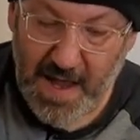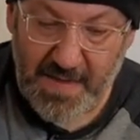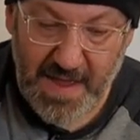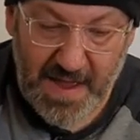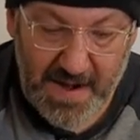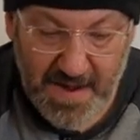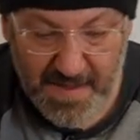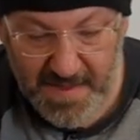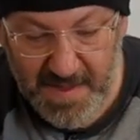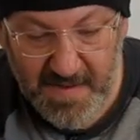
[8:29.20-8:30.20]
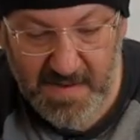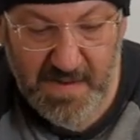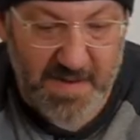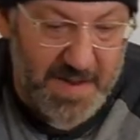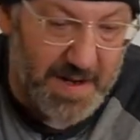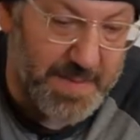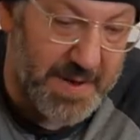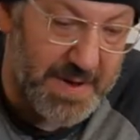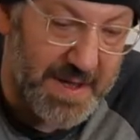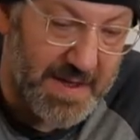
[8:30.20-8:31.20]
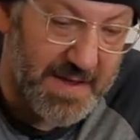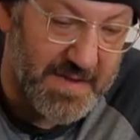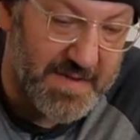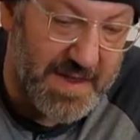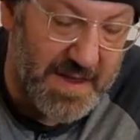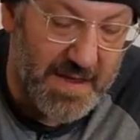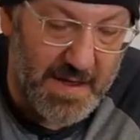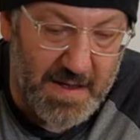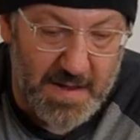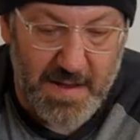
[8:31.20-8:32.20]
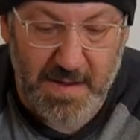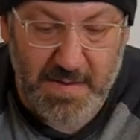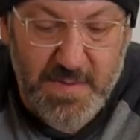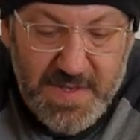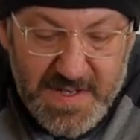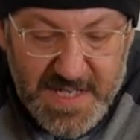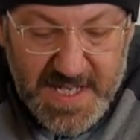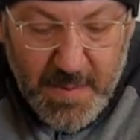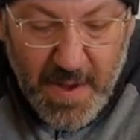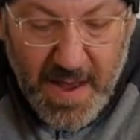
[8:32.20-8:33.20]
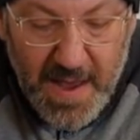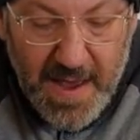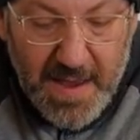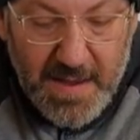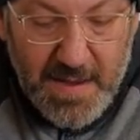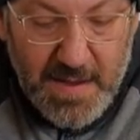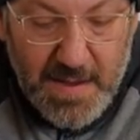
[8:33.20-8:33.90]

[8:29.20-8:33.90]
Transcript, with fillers: And then this little beauty is the uh, TY